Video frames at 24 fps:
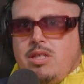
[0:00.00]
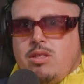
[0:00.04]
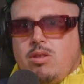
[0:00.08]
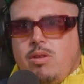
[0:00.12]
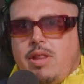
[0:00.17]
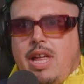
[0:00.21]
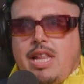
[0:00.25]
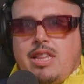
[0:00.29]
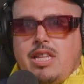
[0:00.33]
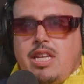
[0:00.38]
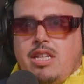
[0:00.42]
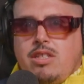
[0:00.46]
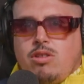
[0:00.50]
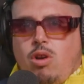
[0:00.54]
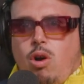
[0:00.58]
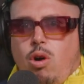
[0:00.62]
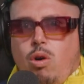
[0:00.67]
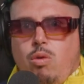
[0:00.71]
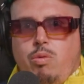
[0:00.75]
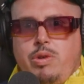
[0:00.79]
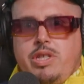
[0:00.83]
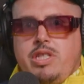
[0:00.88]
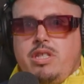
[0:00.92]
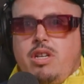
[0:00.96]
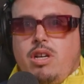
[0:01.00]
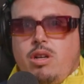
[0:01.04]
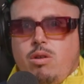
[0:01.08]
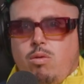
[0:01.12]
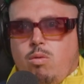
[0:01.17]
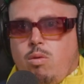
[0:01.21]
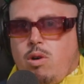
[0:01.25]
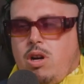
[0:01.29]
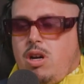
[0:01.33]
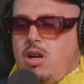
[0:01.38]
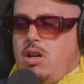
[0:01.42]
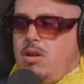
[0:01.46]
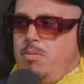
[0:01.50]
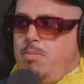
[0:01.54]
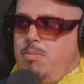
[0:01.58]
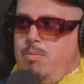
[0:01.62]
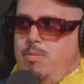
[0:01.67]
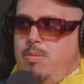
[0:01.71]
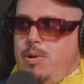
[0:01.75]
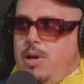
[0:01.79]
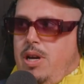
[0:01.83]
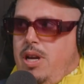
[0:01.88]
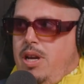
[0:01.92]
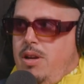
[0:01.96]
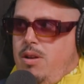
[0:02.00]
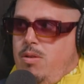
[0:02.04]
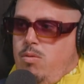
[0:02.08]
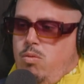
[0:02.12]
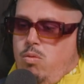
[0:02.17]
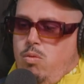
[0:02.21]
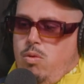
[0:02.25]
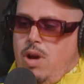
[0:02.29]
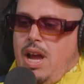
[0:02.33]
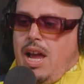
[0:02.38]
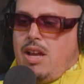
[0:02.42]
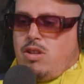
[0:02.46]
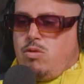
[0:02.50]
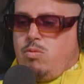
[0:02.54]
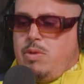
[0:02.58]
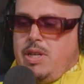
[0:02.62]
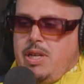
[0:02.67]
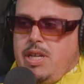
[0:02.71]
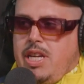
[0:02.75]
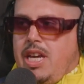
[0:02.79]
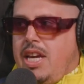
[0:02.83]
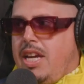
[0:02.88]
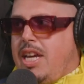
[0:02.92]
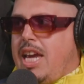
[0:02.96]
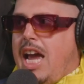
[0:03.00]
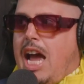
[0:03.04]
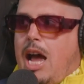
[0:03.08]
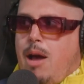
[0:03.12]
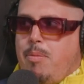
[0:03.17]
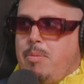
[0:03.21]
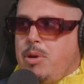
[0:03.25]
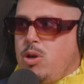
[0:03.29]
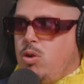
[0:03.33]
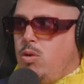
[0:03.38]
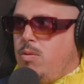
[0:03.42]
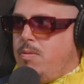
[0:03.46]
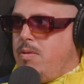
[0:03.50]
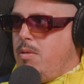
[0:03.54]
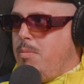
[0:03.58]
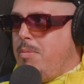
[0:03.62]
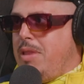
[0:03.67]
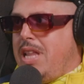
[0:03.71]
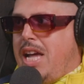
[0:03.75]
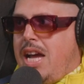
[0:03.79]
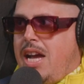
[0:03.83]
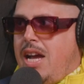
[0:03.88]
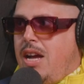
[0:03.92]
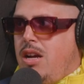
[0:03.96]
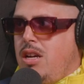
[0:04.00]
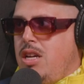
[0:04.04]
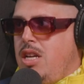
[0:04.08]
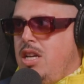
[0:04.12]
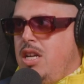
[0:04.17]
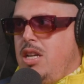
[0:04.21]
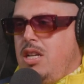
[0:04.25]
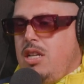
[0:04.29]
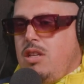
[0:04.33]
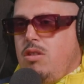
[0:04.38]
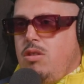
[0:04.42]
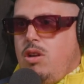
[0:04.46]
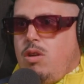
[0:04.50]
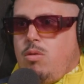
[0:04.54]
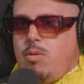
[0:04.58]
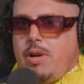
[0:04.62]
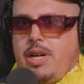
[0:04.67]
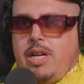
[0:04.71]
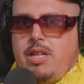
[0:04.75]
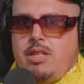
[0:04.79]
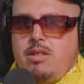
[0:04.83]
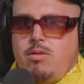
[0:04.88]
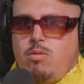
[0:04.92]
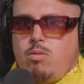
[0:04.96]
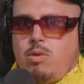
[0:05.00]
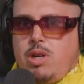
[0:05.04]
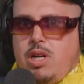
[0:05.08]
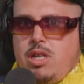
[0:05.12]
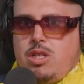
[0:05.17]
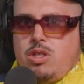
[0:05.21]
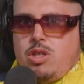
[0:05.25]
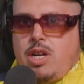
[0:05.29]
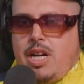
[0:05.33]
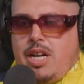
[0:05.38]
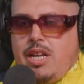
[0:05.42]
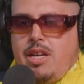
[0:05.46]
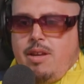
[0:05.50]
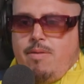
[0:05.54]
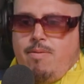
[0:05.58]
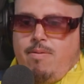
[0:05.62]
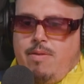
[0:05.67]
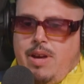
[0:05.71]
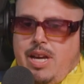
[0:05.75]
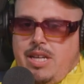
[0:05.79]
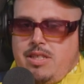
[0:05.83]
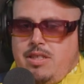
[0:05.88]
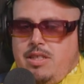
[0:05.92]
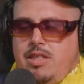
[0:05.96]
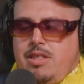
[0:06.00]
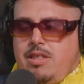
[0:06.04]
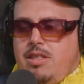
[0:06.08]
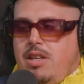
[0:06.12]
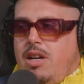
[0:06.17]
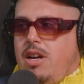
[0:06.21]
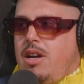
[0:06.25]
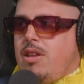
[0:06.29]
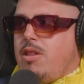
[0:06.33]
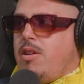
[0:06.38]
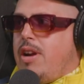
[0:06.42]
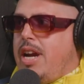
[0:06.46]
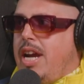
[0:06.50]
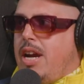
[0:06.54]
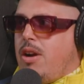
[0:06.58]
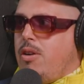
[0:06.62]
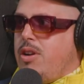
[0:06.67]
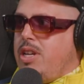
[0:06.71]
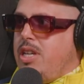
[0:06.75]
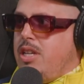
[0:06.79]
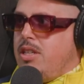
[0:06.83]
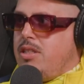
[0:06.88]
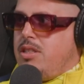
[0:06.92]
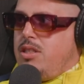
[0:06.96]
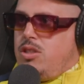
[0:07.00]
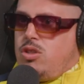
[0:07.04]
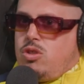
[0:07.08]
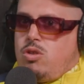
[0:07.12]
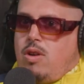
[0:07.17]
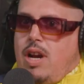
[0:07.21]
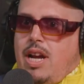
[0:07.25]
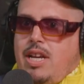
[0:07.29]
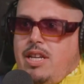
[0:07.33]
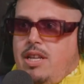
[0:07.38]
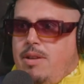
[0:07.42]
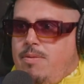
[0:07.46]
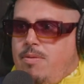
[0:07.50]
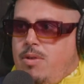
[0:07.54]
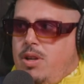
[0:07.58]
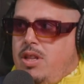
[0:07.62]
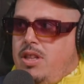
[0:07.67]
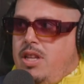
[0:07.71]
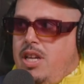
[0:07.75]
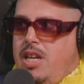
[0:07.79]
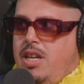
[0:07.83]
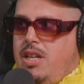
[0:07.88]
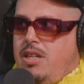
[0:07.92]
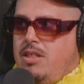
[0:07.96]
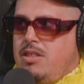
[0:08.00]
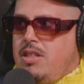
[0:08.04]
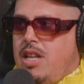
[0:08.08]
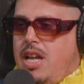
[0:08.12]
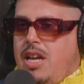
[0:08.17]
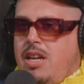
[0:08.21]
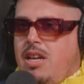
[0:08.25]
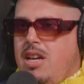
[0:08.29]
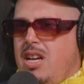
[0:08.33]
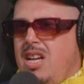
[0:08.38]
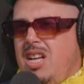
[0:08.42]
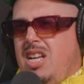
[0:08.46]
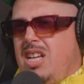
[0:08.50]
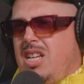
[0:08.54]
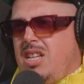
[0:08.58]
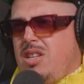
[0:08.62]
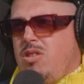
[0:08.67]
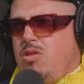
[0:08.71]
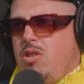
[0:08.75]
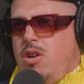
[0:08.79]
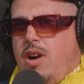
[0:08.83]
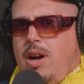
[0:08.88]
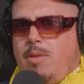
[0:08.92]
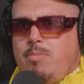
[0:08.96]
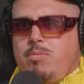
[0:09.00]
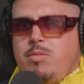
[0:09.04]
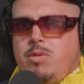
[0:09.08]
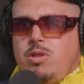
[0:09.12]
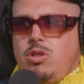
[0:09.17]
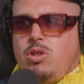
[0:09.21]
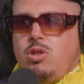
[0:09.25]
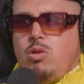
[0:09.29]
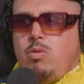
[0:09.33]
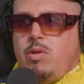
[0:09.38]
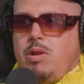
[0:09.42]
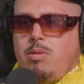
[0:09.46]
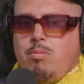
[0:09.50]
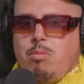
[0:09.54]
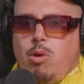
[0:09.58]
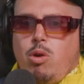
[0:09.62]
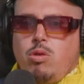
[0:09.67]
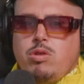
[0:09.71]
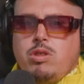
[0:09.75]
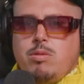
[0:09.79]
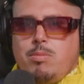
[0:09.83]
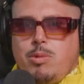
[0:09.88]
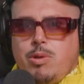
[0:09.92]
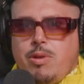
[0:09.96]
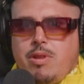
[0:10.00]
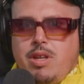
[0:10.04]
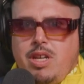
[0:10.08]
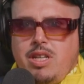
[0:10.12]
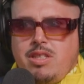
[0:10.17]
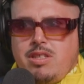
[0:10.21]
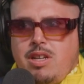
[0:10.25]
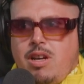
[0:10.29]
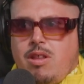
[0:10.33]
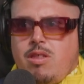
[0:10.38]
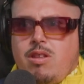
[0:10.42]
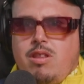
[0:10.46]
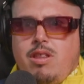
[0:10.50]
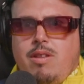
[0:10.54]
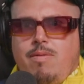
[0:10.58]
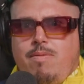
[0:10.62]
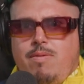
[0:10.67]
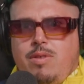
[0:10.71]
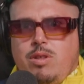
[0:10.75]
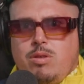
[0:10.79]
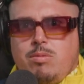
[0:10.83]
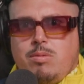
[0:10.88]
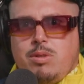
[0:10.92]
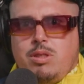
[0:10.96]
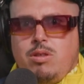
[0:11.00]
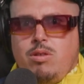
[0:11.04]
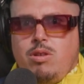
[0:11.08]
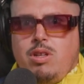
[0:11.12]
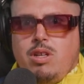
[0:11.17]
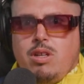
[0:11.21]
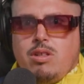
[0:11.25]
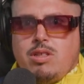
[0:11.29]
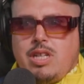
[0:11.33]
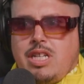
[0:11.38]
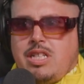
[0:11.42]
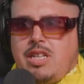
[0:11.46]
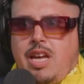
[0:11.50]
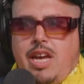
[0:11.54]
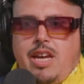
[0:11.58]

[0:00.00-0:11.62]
So that thing's always gonna work. But as we get capital from that, we're gonna try to invest into other areas and try different things. Like I'm doing multiple things other than film studios.